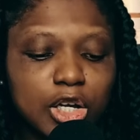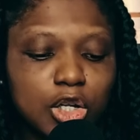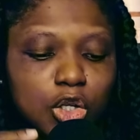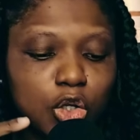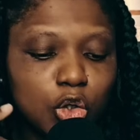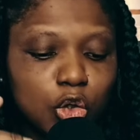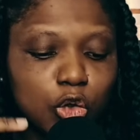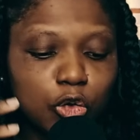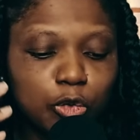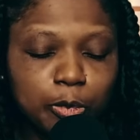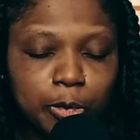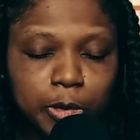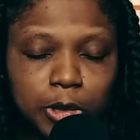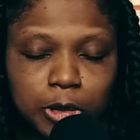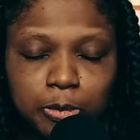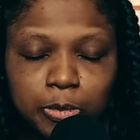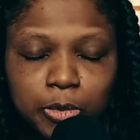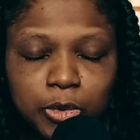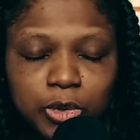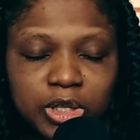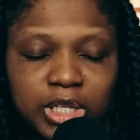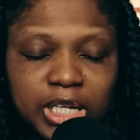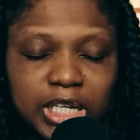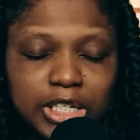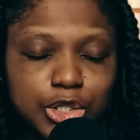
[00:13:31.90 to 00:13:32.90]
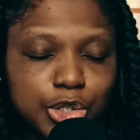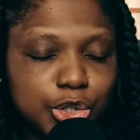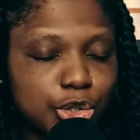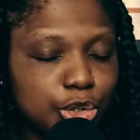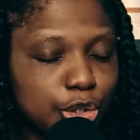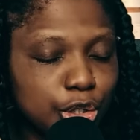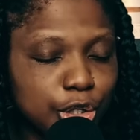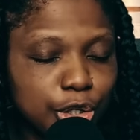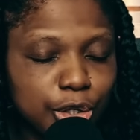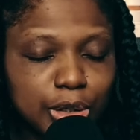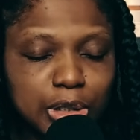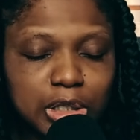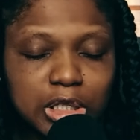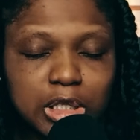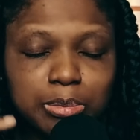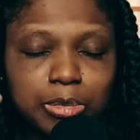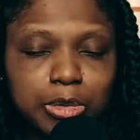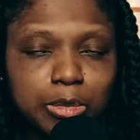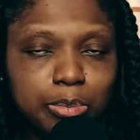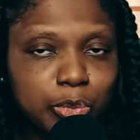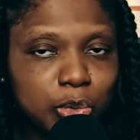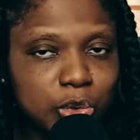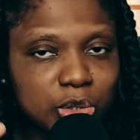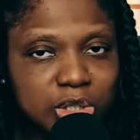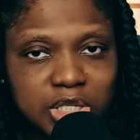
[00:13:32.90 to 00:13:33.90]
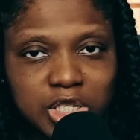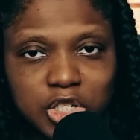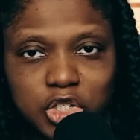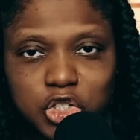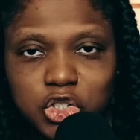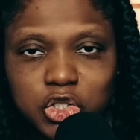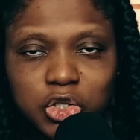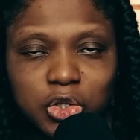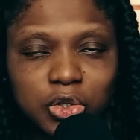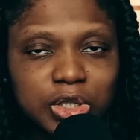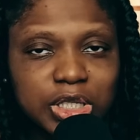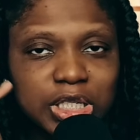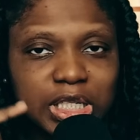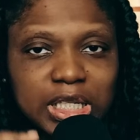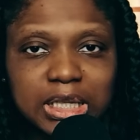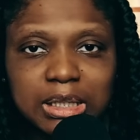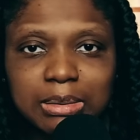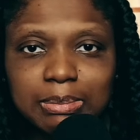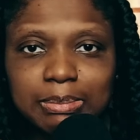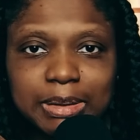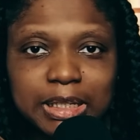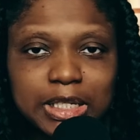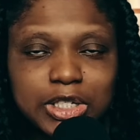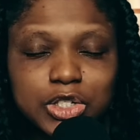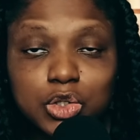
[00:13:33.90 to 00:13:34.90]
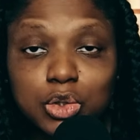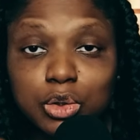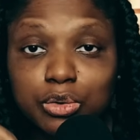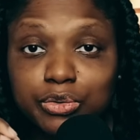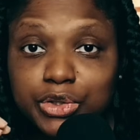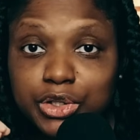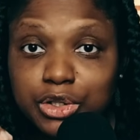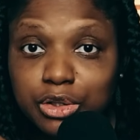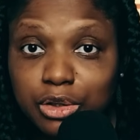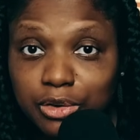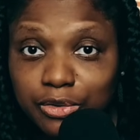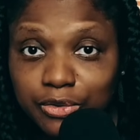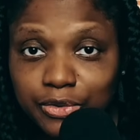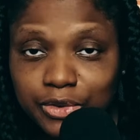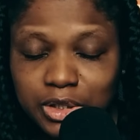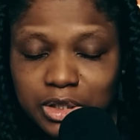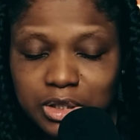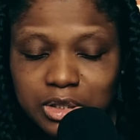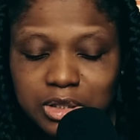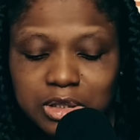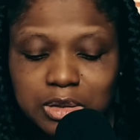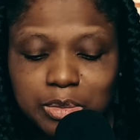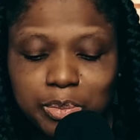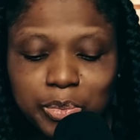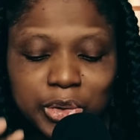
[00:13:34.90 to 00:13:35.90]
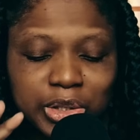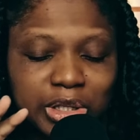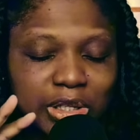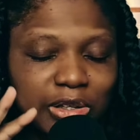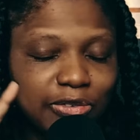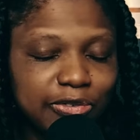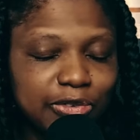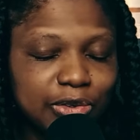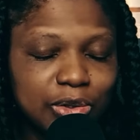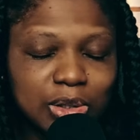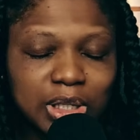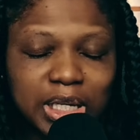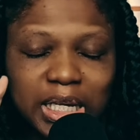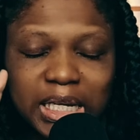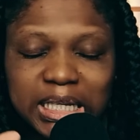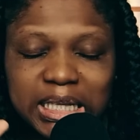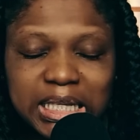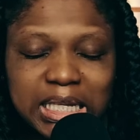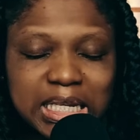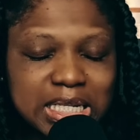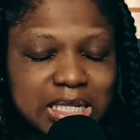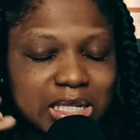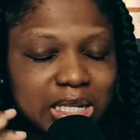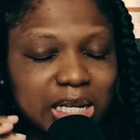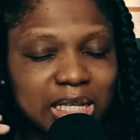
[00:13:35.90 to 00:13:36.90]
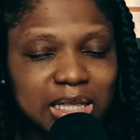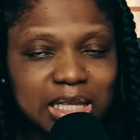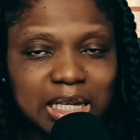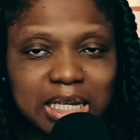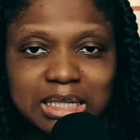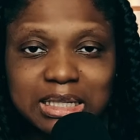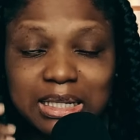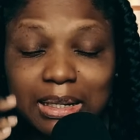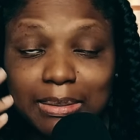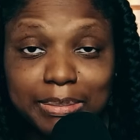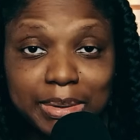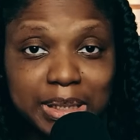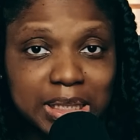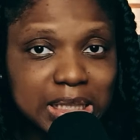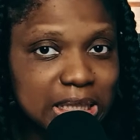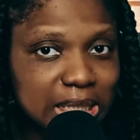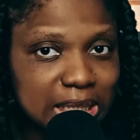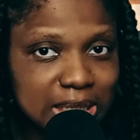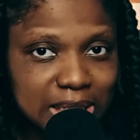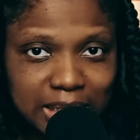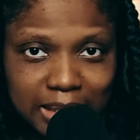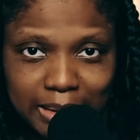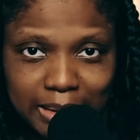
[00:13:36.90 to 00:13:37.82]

are a lot of people that should currently be positioned in the place of service, but they feel like things like that are beneath